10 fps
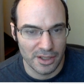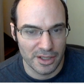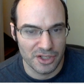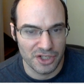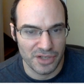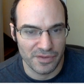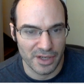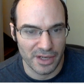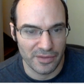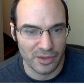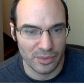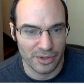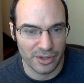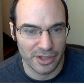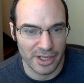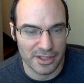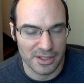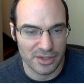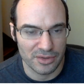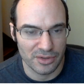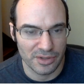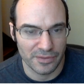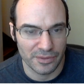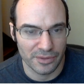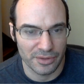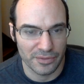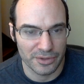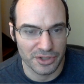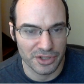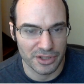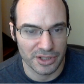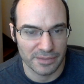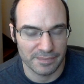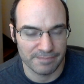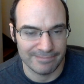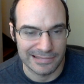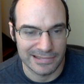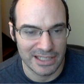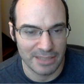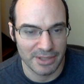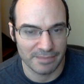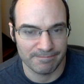Is g5 going to work? He can still go f4, unfortunately. Damn it.